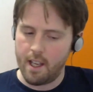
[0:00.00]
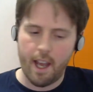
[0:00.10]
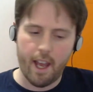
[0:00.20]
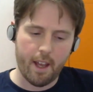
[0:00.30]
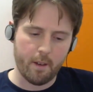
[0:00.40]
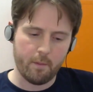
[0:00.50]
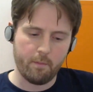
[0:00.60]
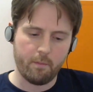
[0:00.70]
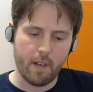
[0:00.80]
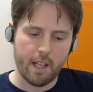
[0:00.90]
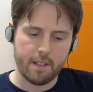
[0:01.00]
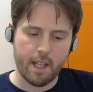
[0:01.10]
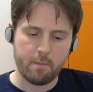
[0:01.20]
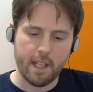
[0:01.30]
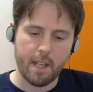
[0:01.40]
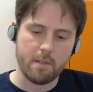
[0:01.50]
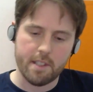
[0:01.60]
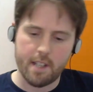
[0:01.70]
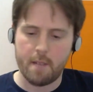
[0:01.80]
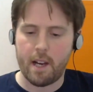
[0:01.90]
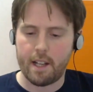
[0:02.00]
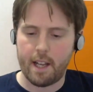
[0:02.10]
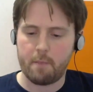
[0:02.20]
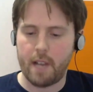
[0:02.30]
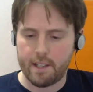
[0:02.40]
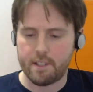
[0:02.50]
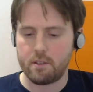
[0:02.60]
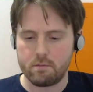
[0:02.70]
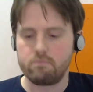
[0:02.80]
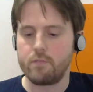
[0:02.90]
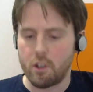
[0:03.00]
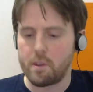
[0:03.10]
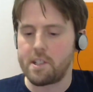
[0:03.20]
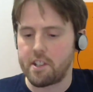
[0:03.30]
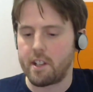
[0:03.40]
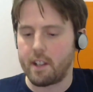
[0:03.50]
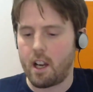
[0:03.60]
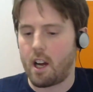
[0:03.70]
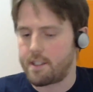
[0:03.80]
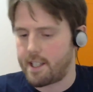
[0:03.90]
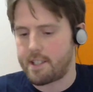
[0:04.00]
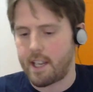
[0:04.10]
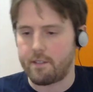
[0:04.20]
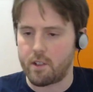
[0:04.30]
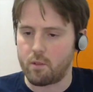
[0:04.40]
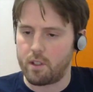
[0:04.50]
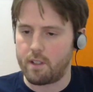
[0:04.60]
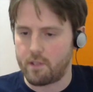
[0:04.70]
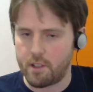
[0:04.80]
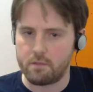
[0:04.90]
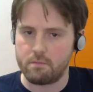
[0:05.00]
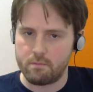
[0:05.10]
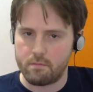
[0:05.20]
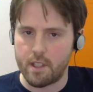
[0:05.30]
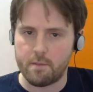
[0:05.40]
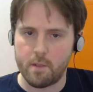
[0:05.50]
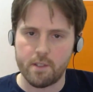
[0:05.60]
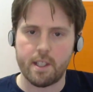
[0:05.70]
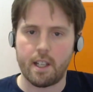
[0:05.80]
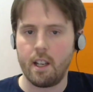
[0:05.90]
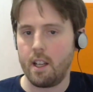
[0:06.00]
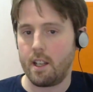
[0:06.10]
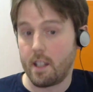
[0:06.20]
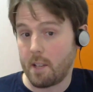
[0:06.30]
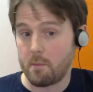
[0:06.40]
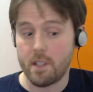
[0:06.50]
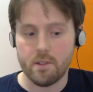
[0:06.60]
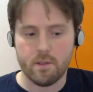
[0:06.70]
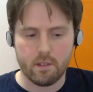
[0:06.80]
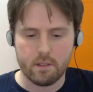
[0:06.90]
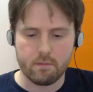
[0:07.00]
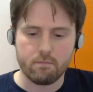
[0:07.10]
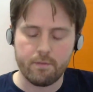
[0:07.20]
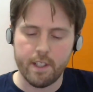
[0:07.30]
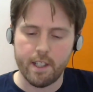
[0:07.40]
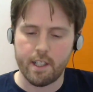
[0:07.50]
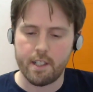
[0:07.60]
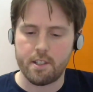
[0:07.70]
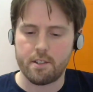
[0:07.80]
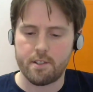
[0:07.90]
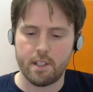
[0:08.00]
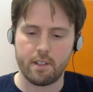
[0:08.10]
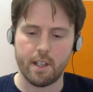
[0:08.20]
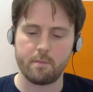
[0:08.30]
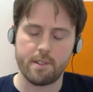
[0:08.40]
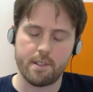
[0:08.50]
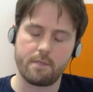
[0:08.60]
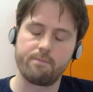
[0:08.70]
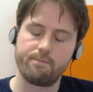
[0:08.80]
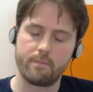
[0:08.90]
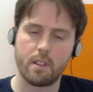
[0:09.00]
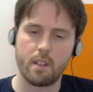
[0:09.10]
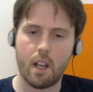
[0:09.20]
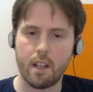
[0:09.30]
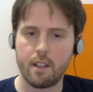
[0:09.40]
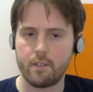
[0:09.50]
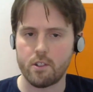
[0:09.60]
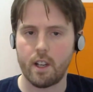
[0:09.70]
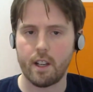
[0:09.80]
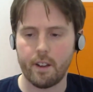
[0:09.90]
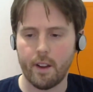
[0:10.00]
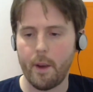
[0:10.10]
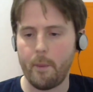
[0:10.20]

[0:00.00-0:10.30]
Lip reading: And being able to tie that back to your original content effort wherever you expose that, it can be useful in feeding it into your CRMs and the like for tracking.